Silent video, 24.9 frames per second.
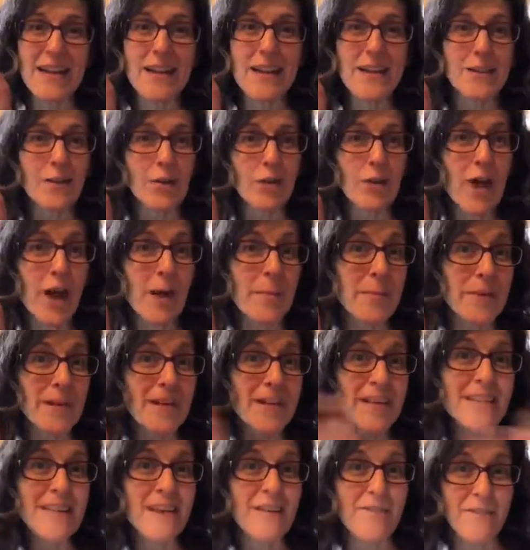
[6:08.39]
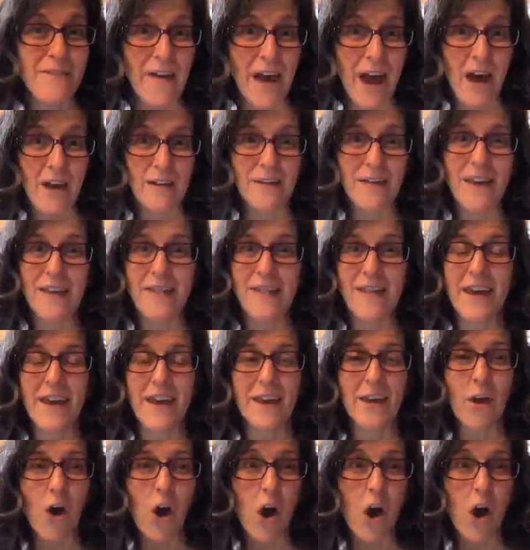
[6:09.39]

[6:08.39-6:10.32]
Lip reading: So companies have found that they can